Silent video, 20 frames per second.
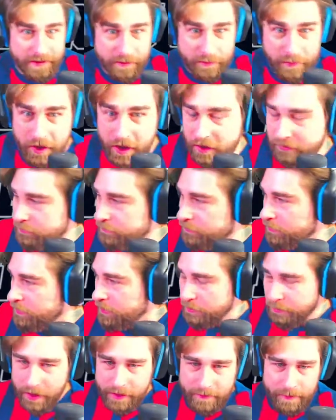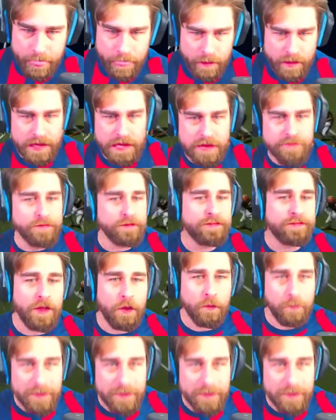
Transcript: That'd be awesome if you did. But even still,